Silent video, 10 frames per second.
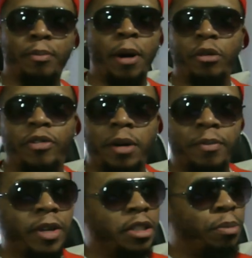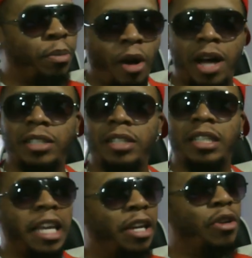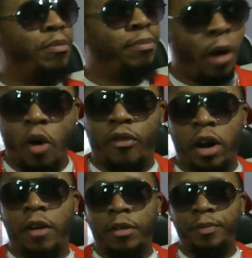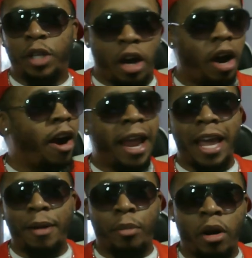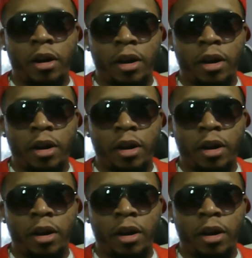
for both of them. Because Bronson killed both of them, the car and Braun.